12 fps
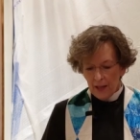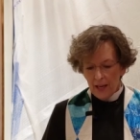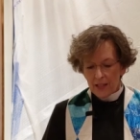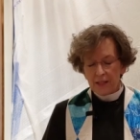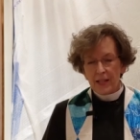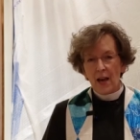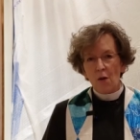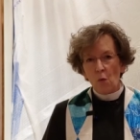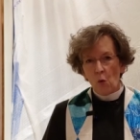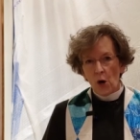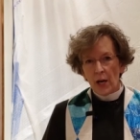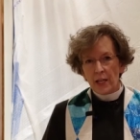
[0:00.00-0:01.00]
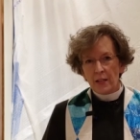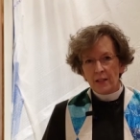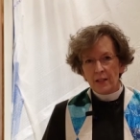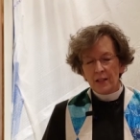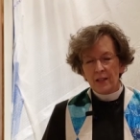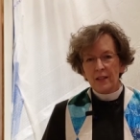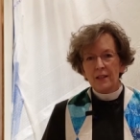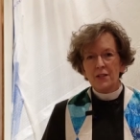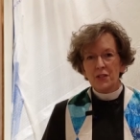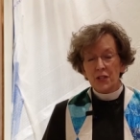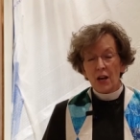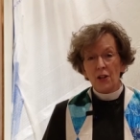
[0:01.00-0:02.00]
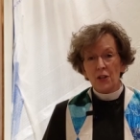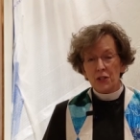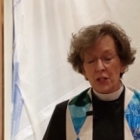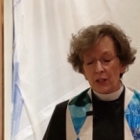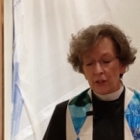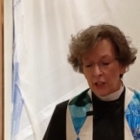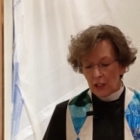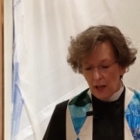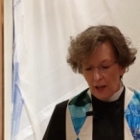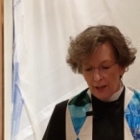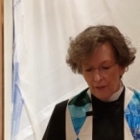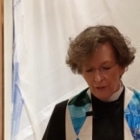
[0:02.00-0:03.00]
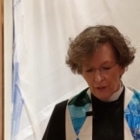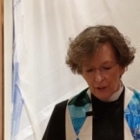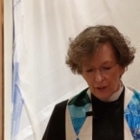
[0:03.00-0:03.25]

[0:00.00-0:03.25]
as that one solitary life.